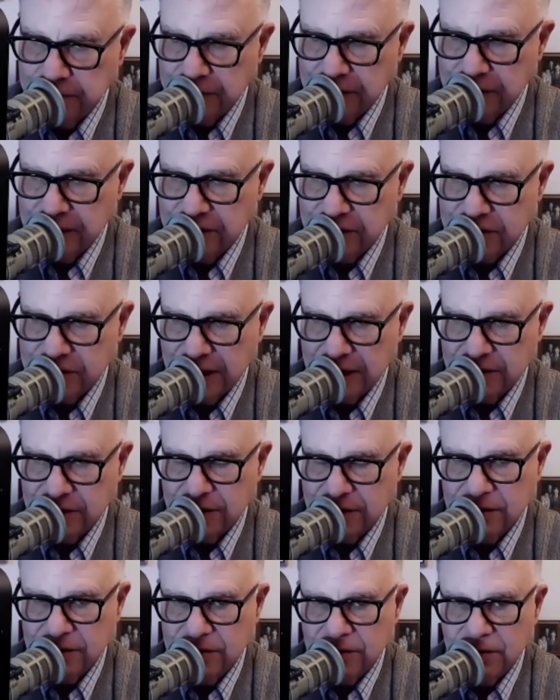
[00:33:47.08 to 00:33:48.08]
said,
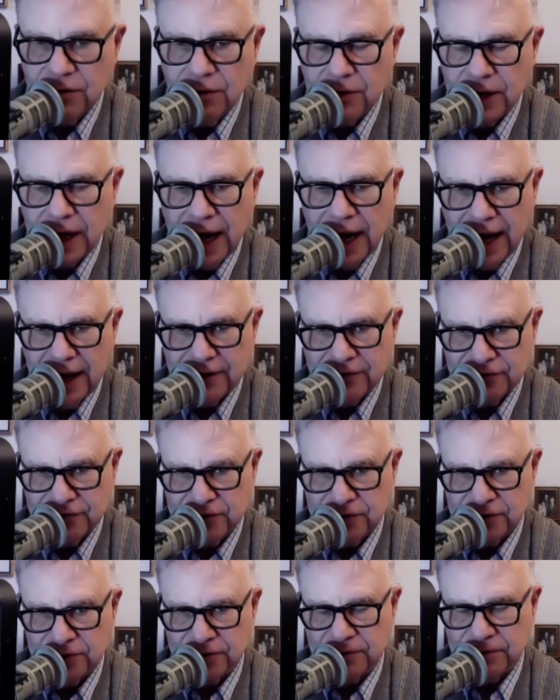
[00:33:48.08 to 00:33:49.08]
you don't have
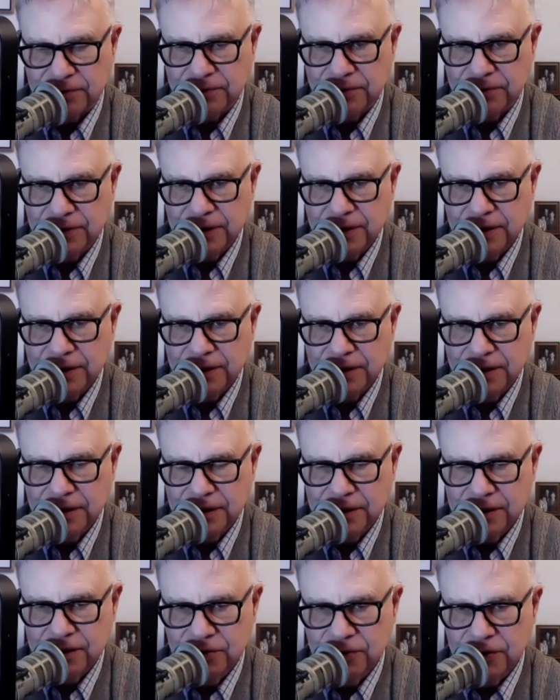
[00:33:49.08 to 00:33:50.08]
to.
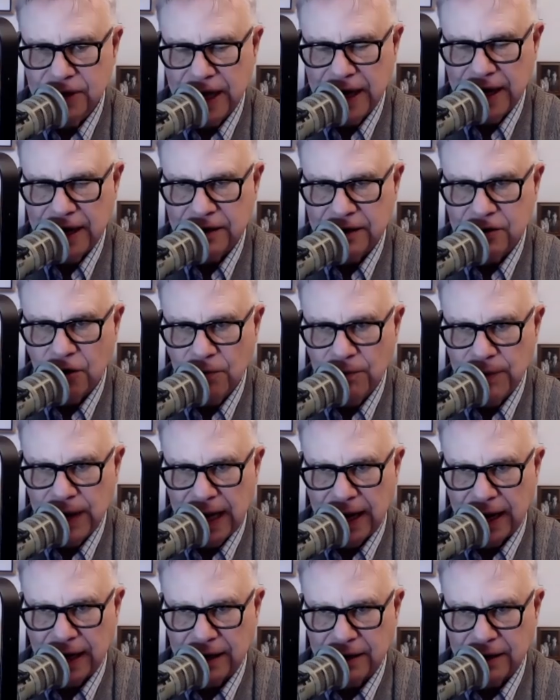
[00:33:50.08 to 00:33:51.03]
You can go back.